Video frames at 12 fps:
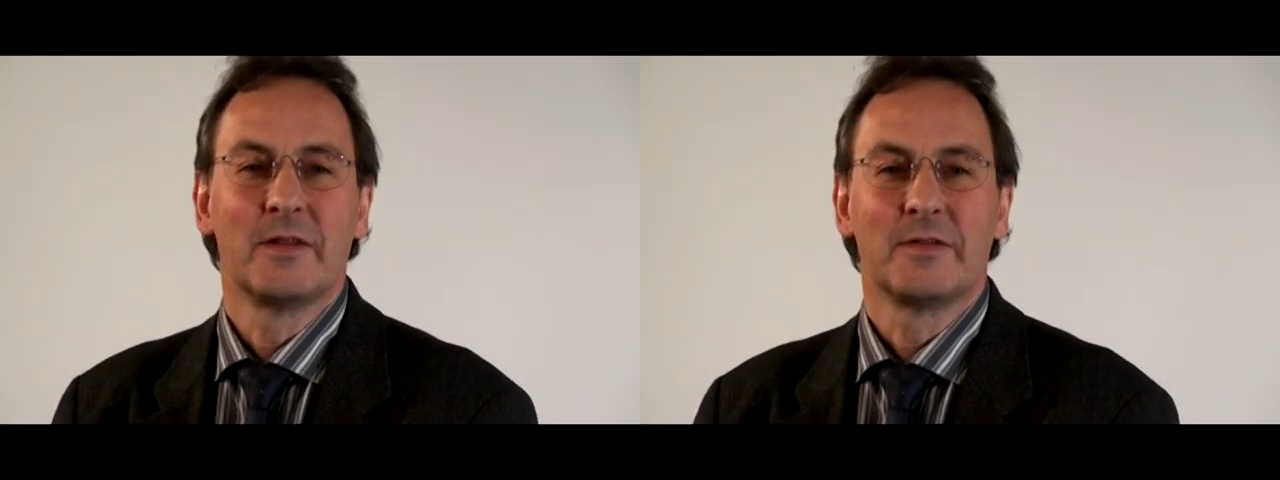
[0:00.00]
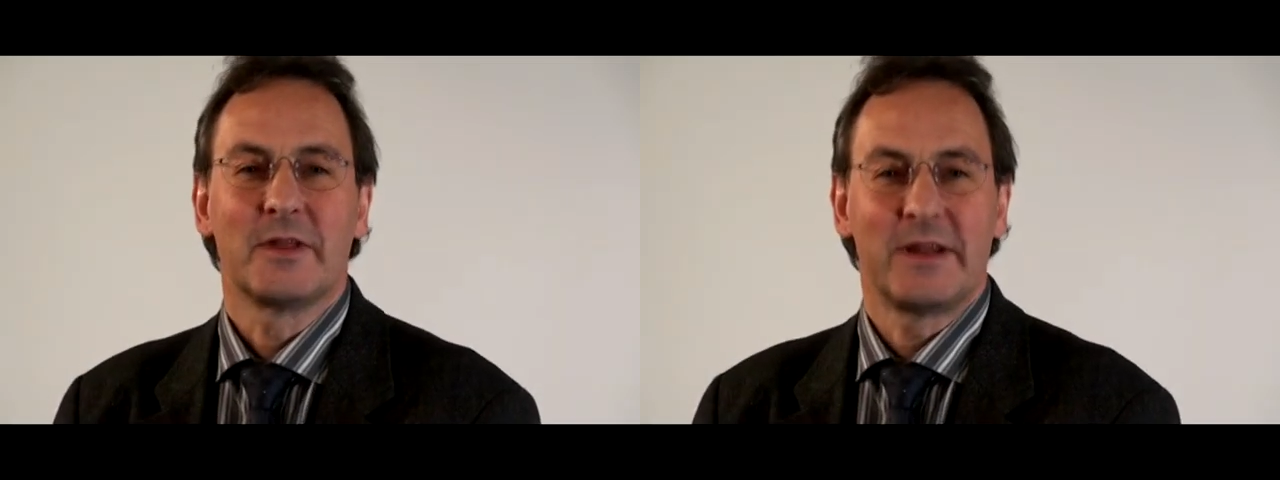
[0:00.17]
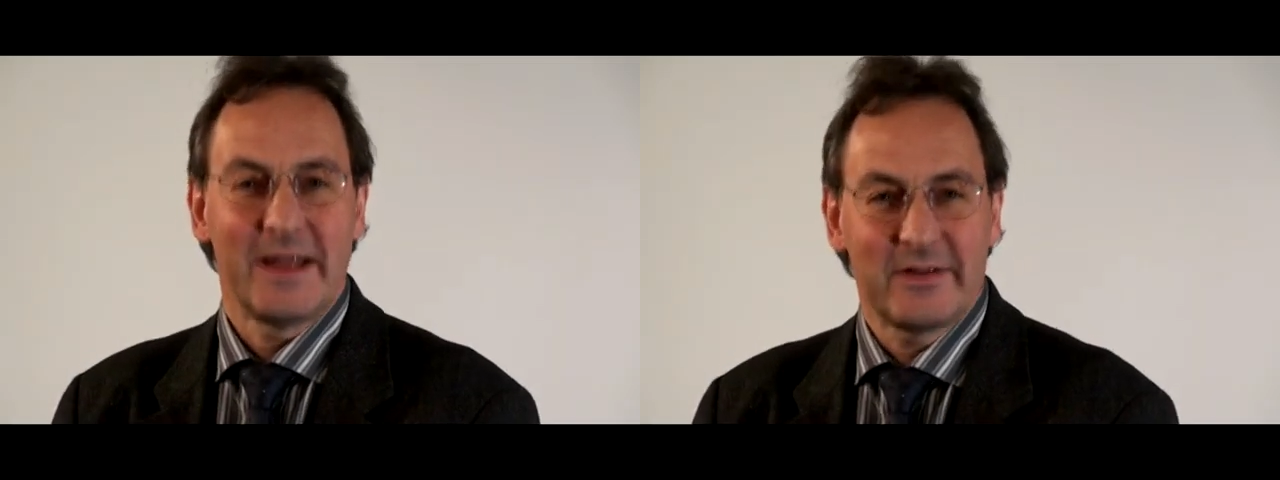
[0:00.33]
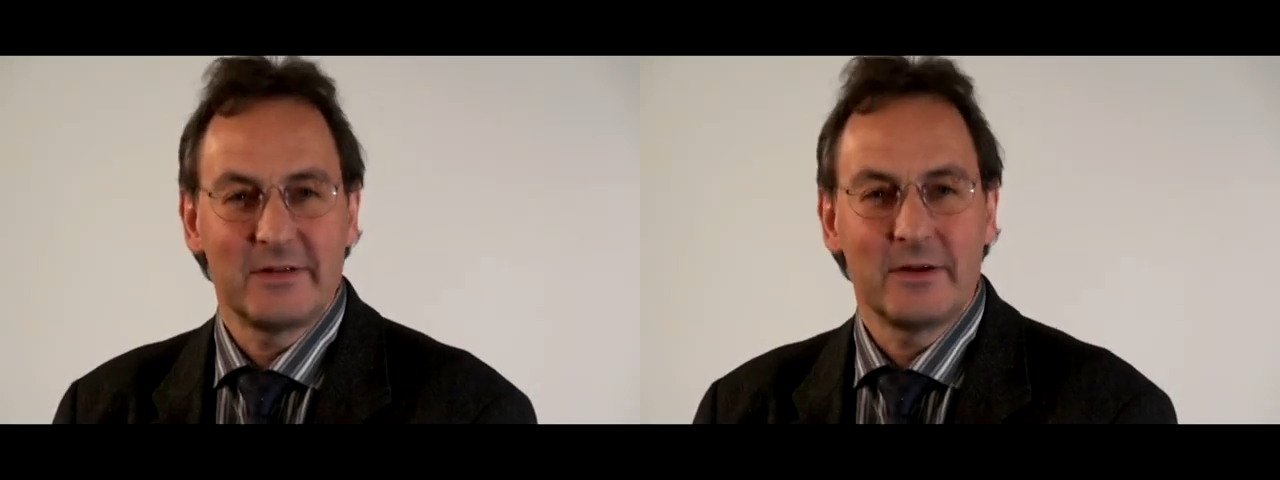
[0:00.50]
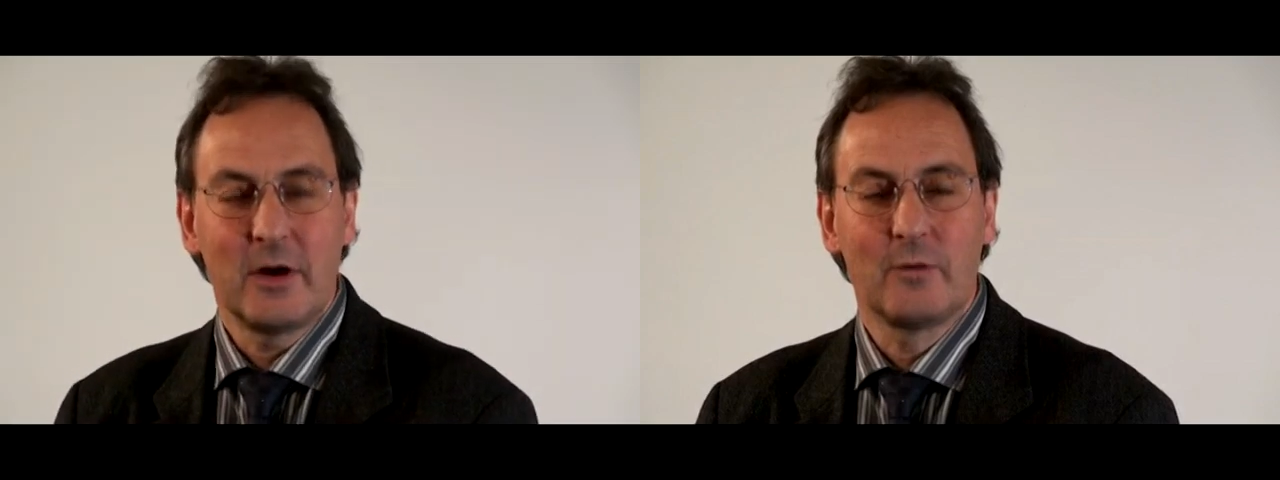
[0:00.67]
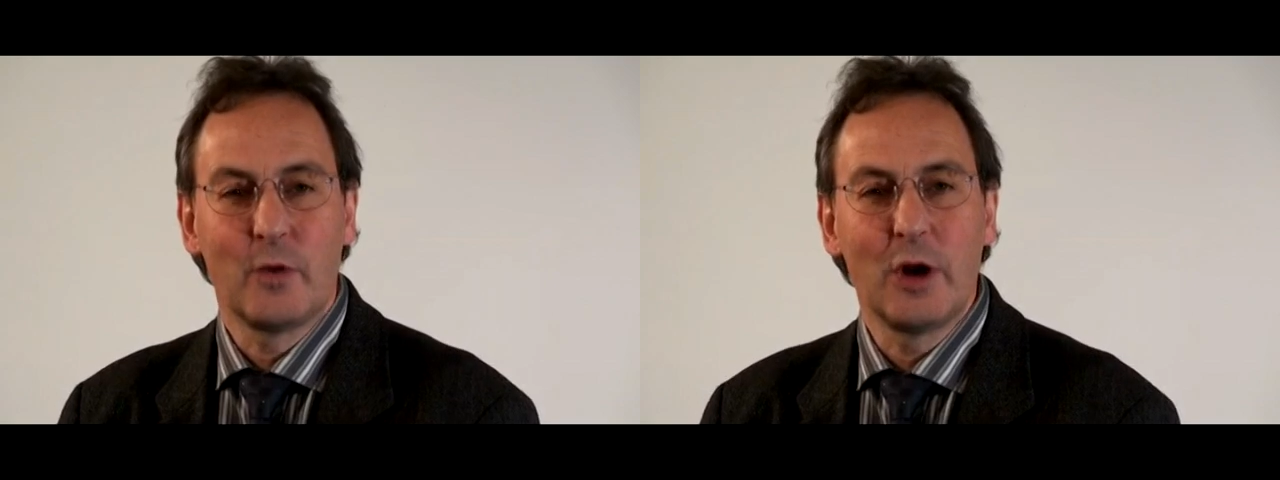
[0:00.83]
The lesson
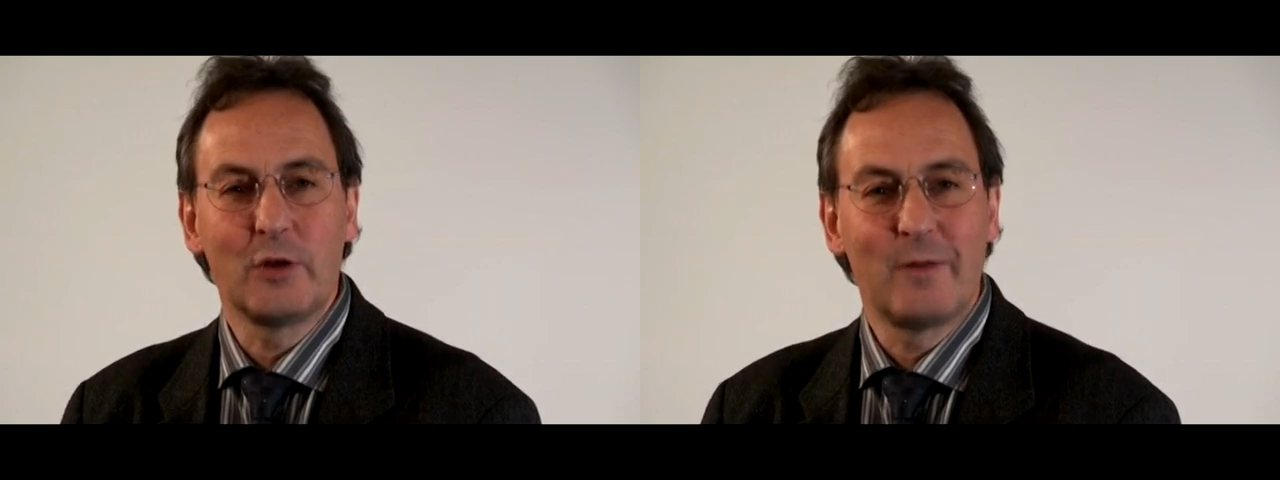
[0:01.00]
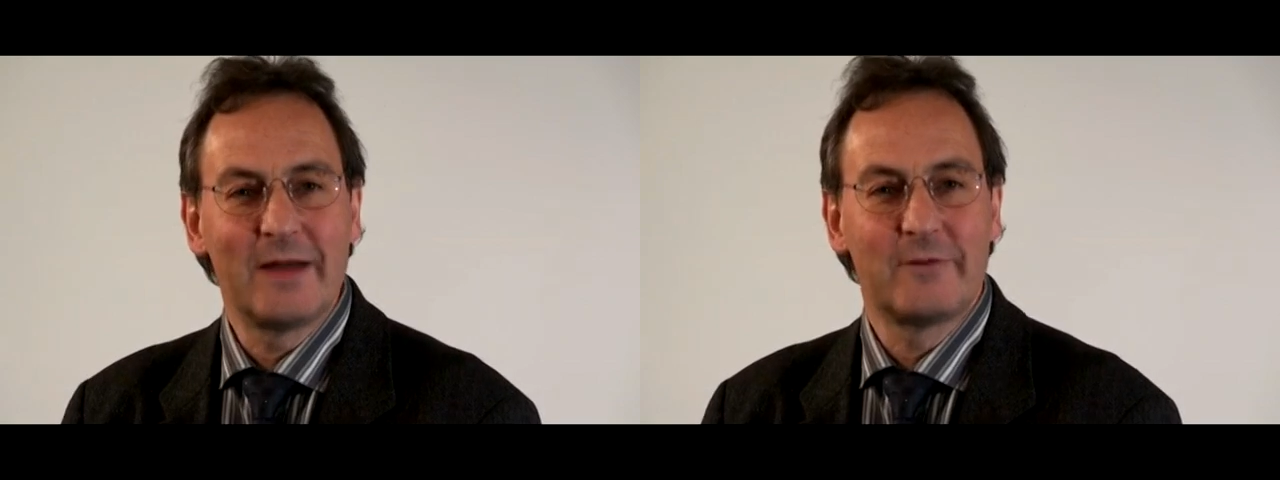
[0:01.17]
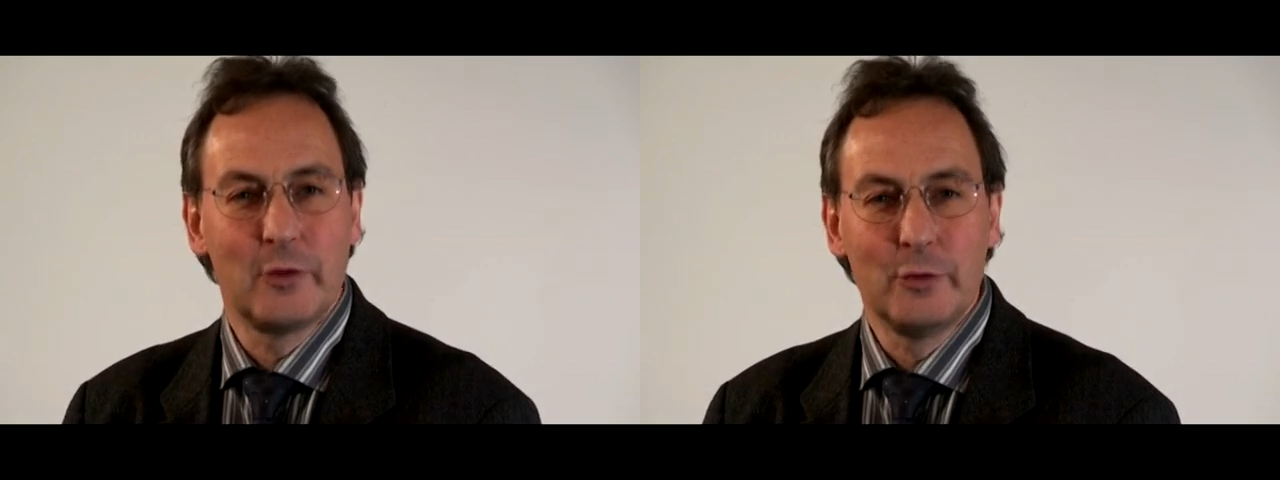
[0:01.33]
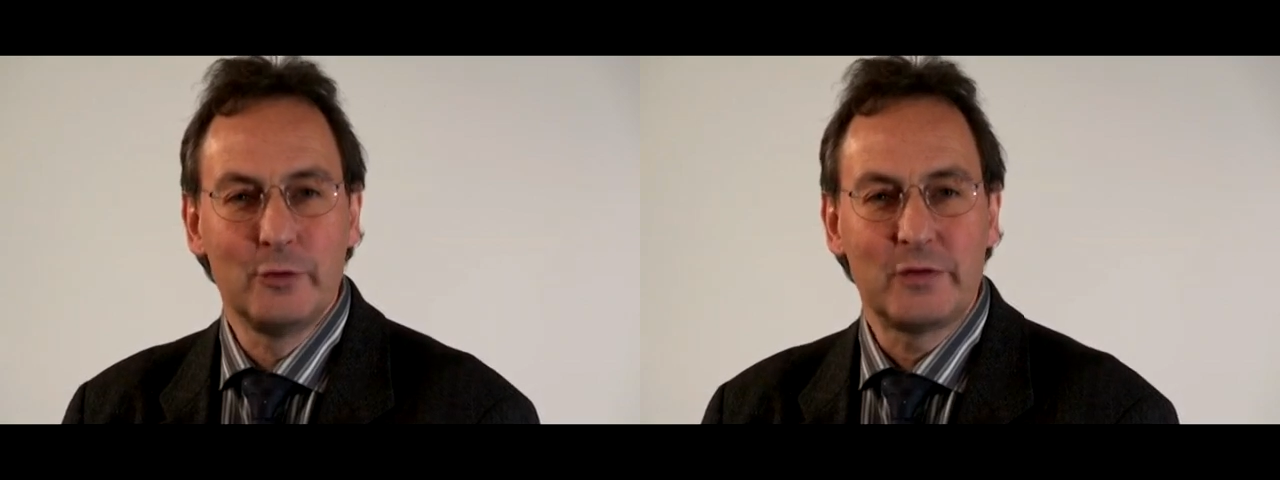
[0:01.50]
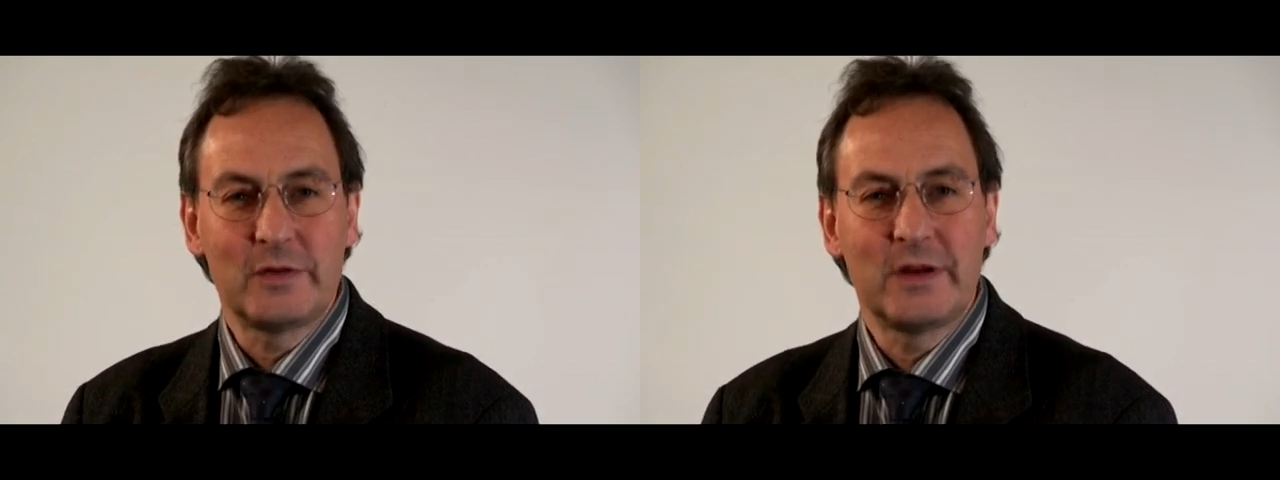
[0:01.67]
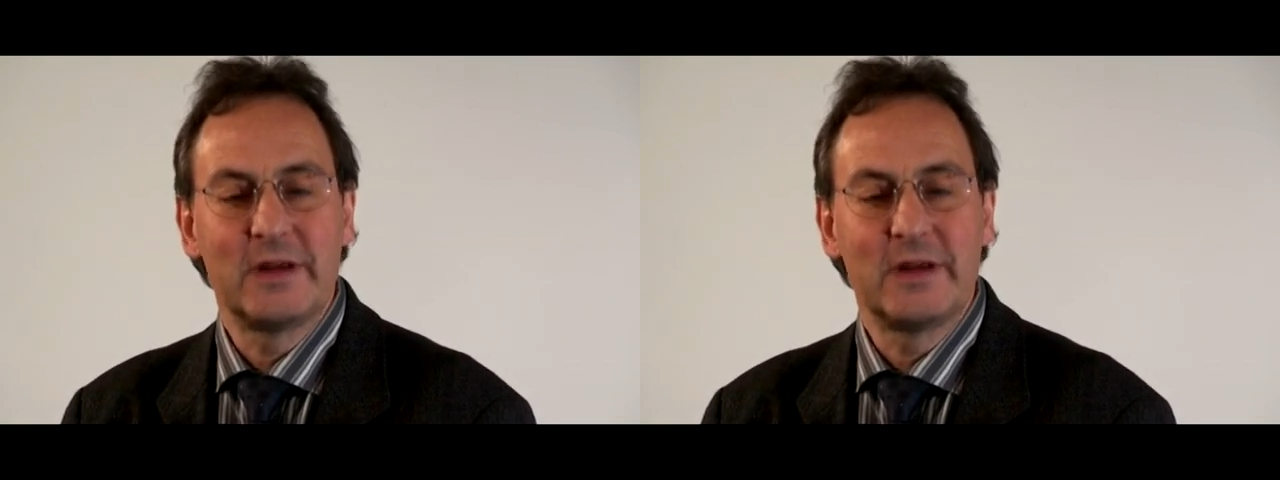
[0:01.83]
of worldwide views